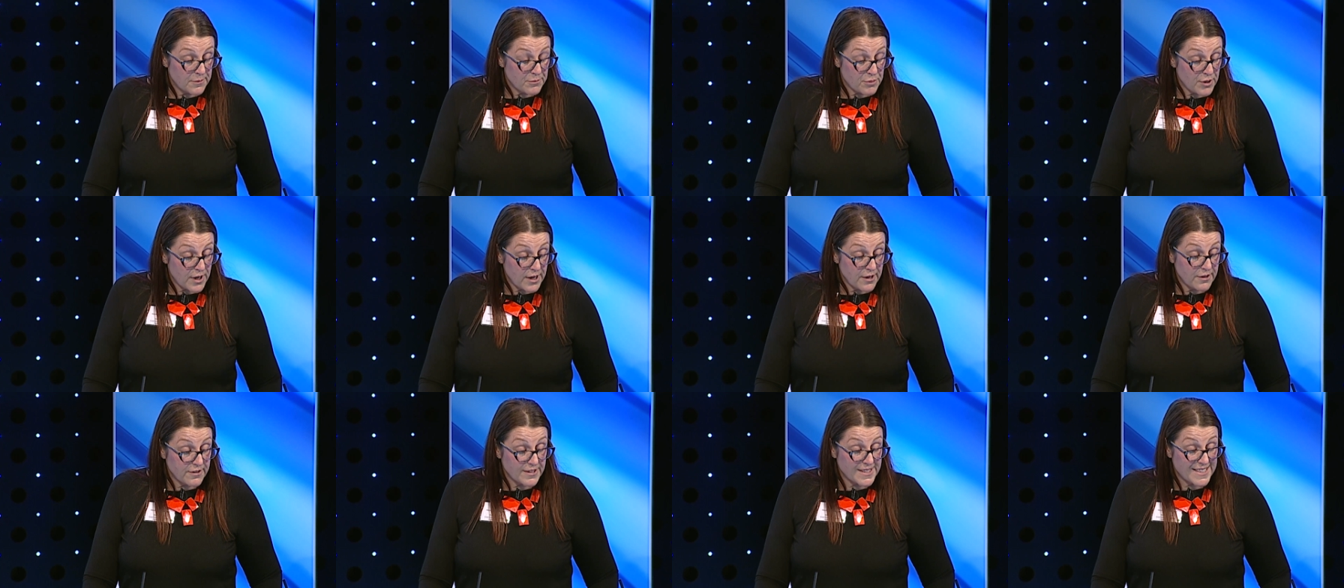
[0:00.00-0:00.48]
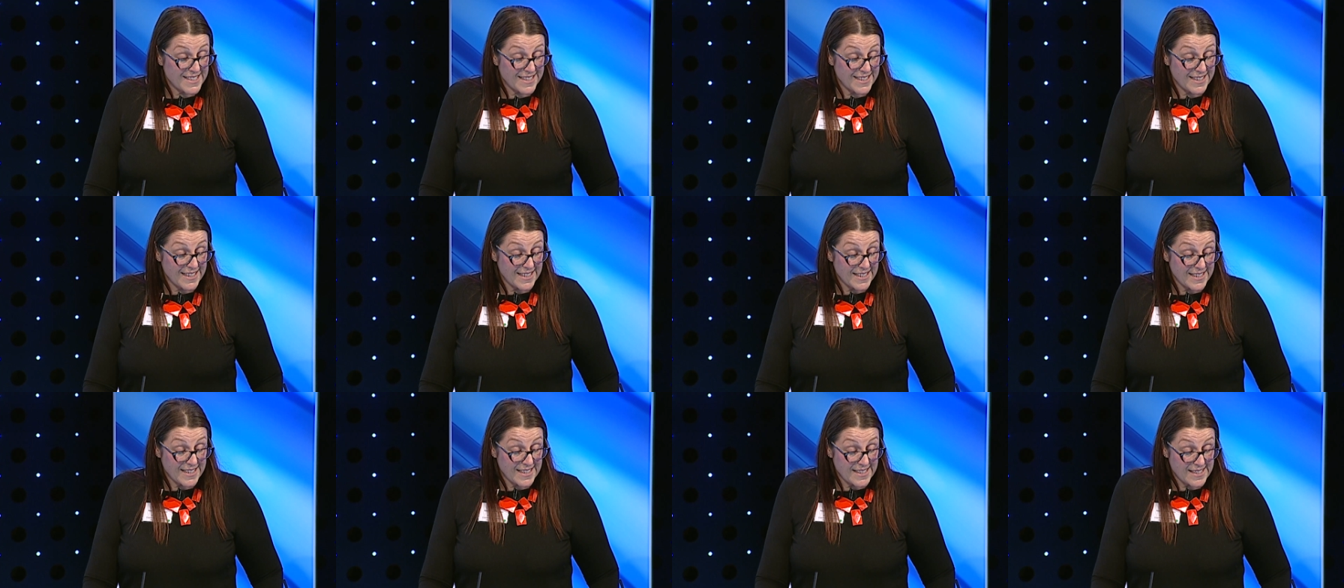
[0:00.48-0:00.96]

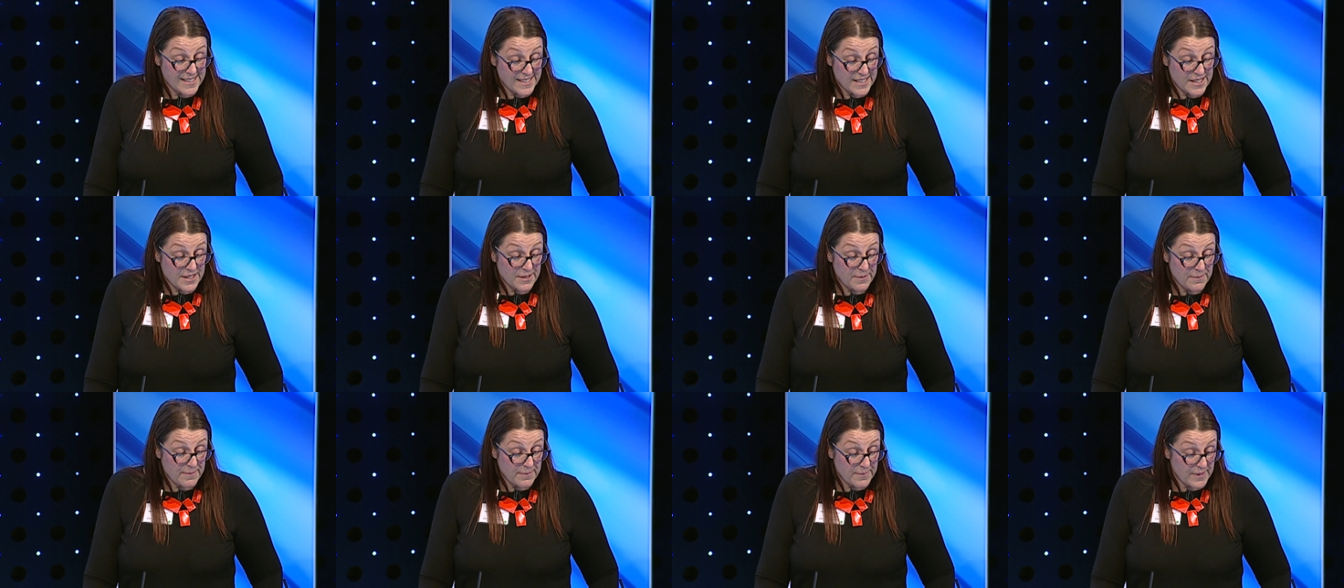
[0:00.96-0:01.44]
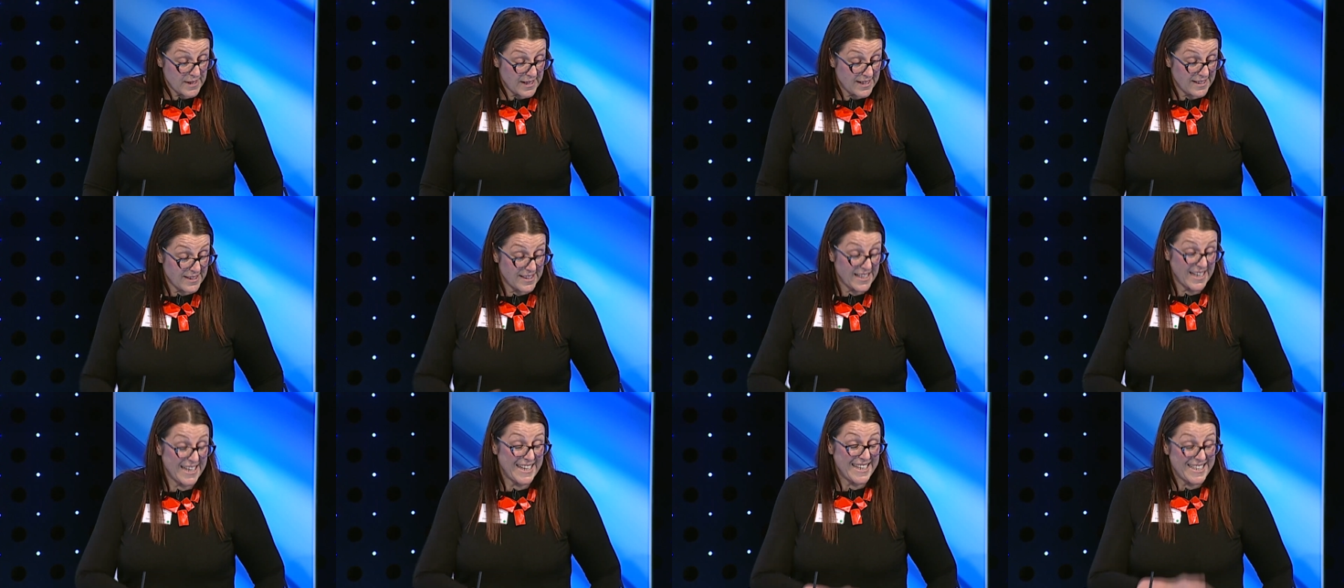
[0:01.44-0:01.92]
priority
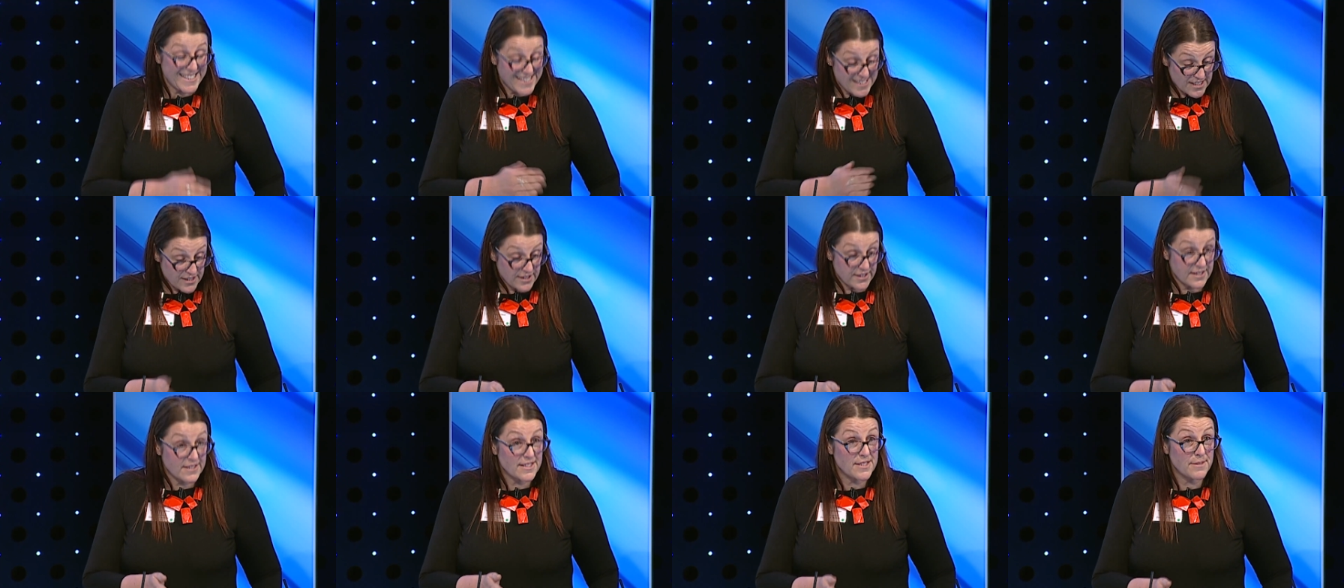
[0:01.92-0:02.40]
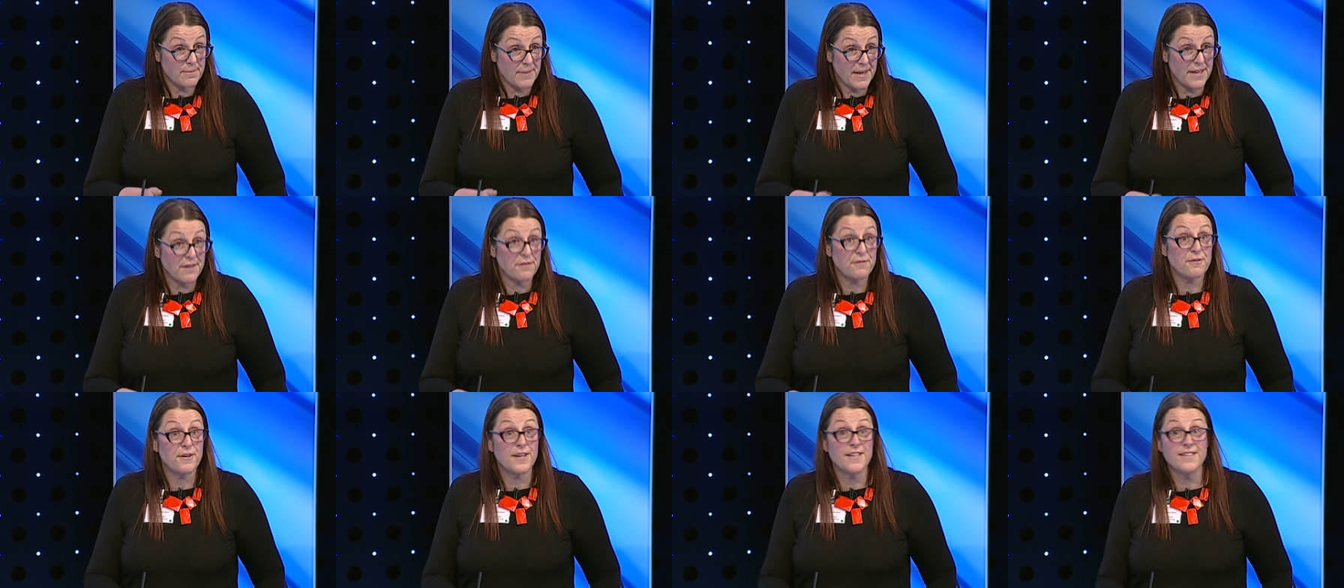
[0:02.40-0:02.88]
isn't to
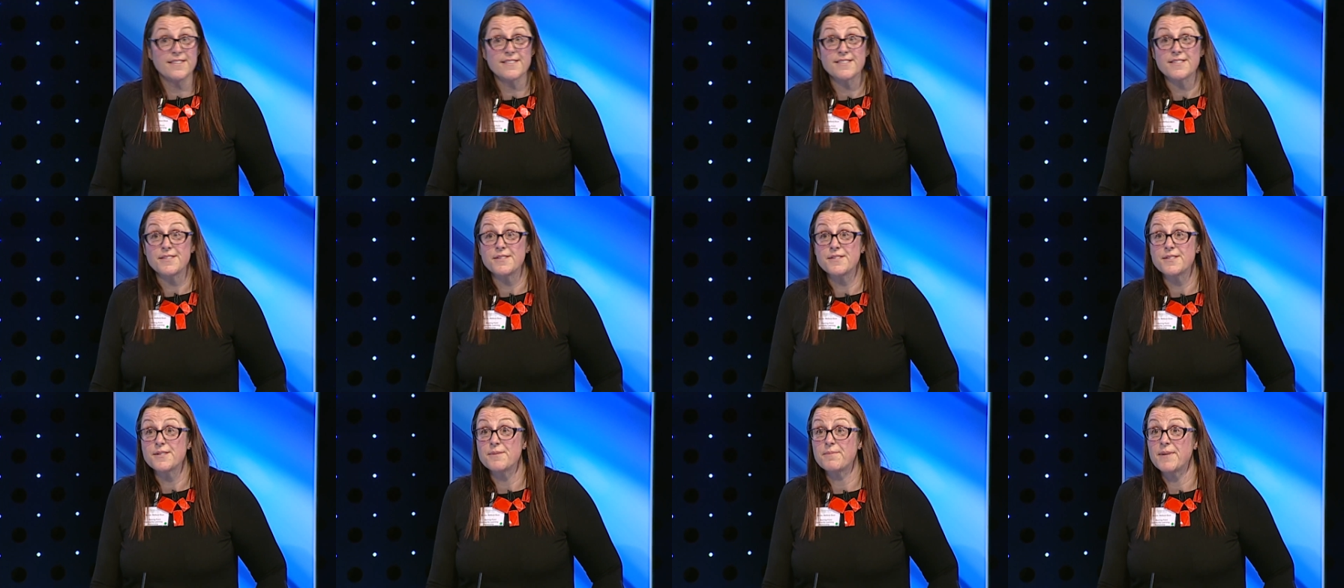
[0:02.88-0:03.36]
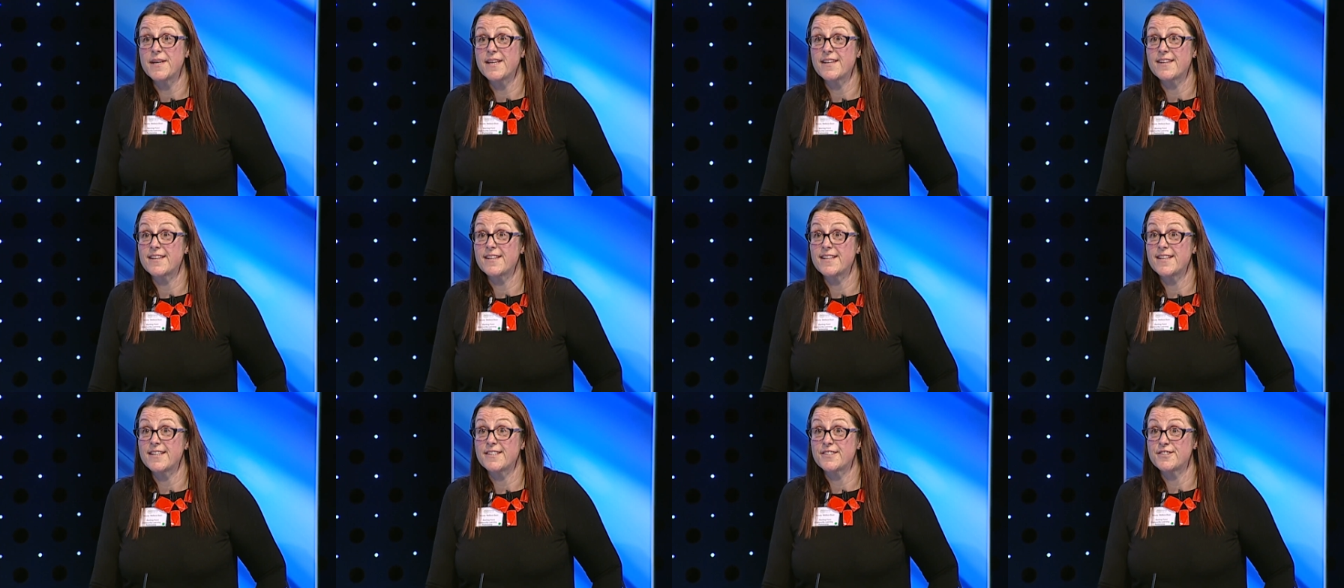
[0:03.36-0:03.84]
make friends and to make
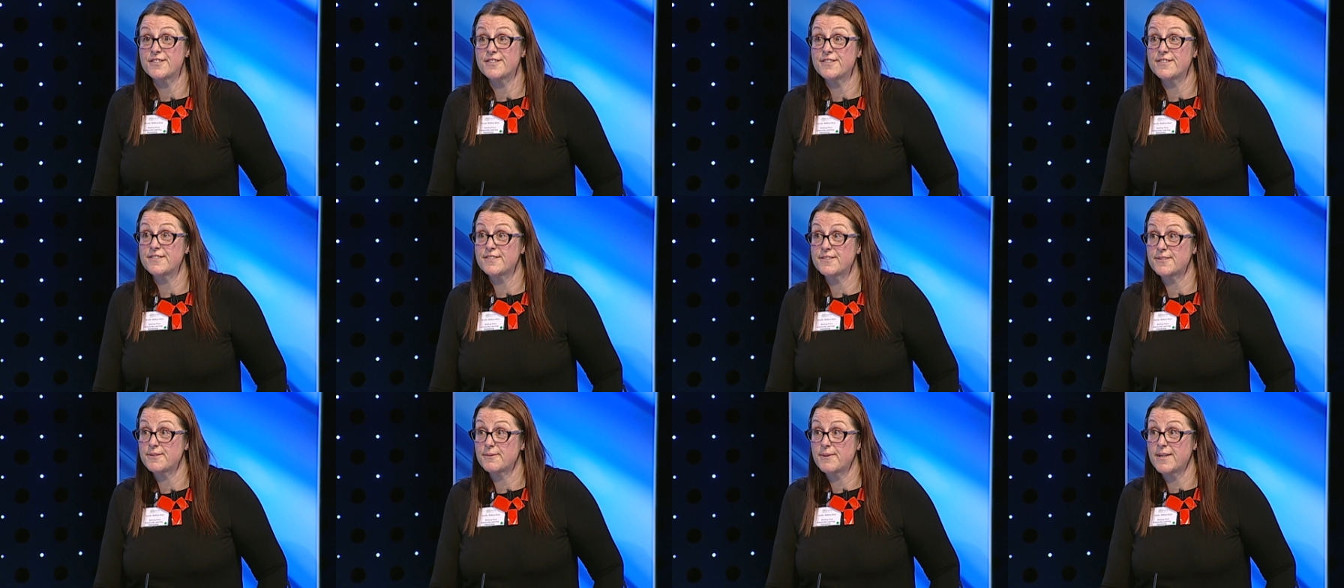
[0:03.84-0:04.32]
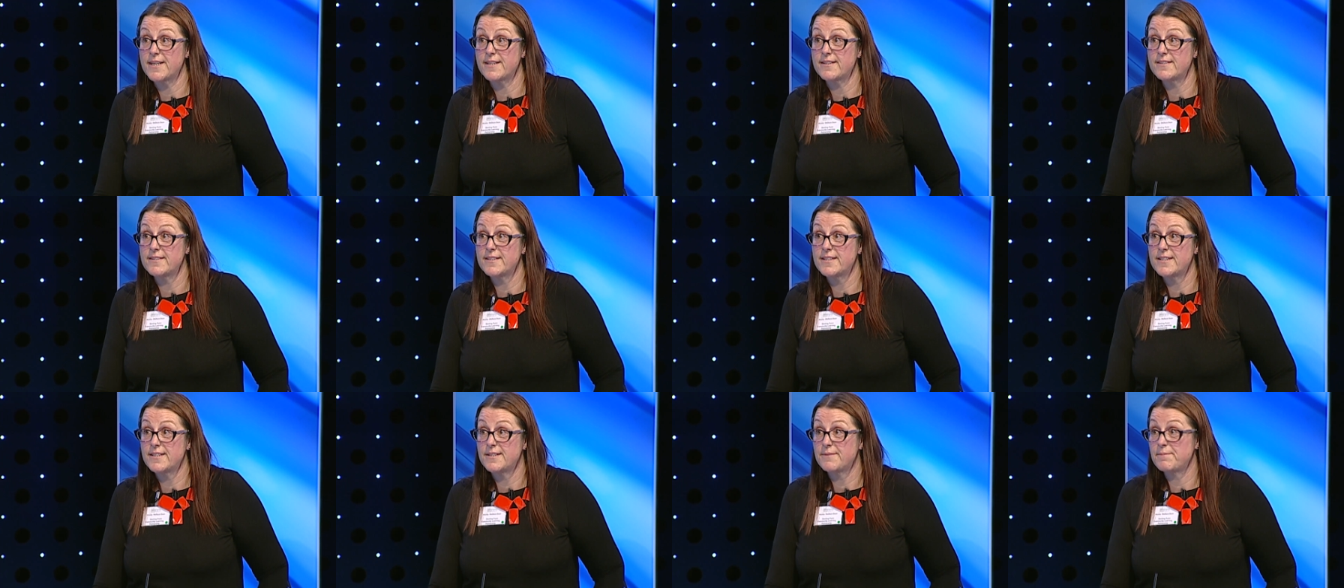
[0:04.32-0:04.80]
connections as well.